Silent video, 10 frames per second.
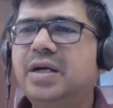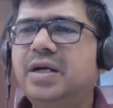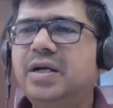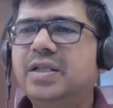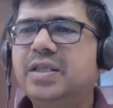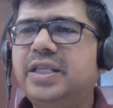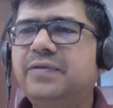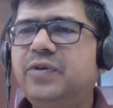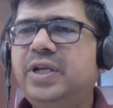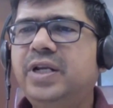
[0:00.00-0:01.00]

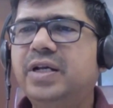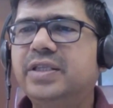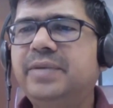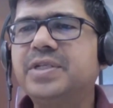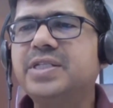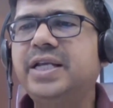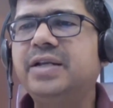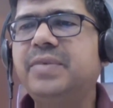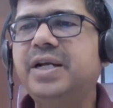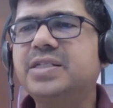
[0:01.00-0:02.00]
Devulina Dev is
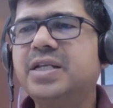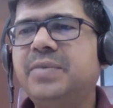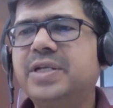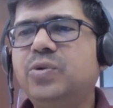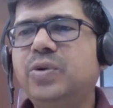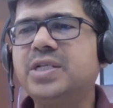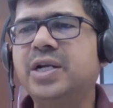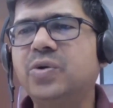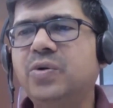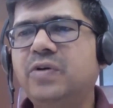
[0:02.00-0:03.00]
saying, my school is
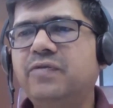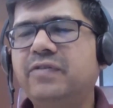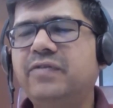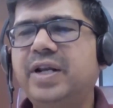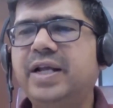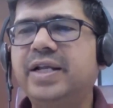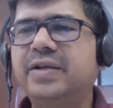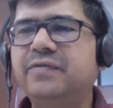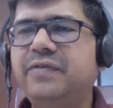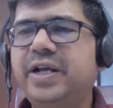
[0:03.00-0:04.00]
enrolled.
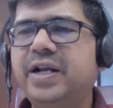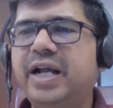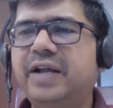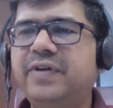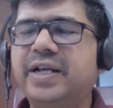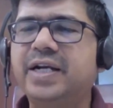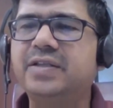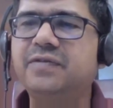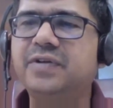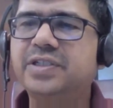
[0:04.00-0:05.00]
Where I will get
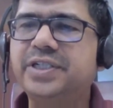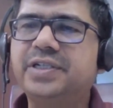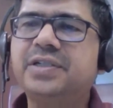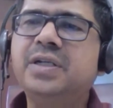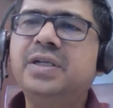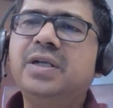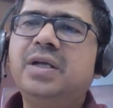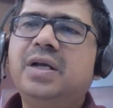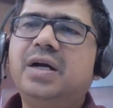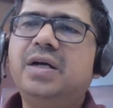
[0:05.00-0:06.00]
the worksheet?
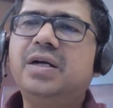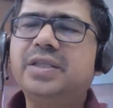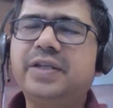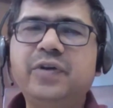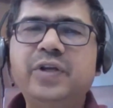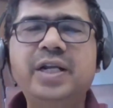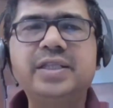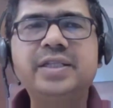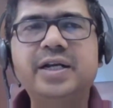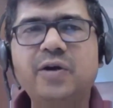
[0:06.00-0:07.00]
Devulina, I
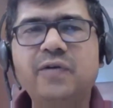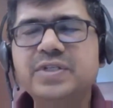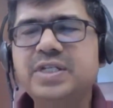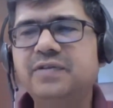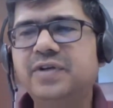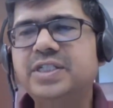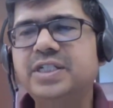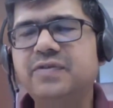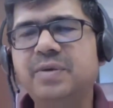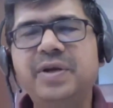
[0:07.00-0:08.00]
think obviously the
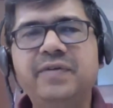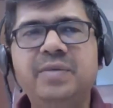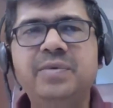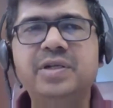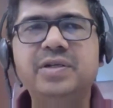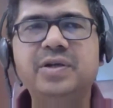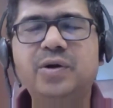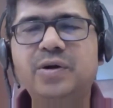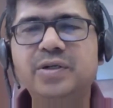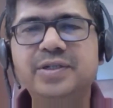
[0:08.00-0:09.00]
worksheets will be available
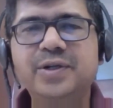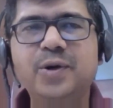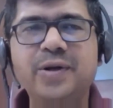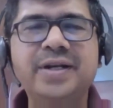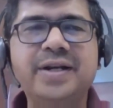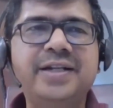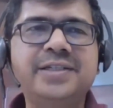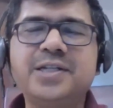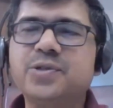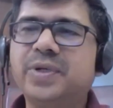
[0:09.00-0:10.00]
on your login
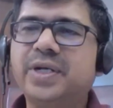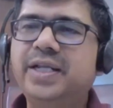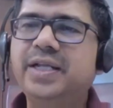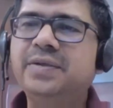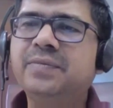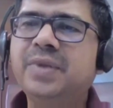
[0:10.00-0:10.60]
credentials only.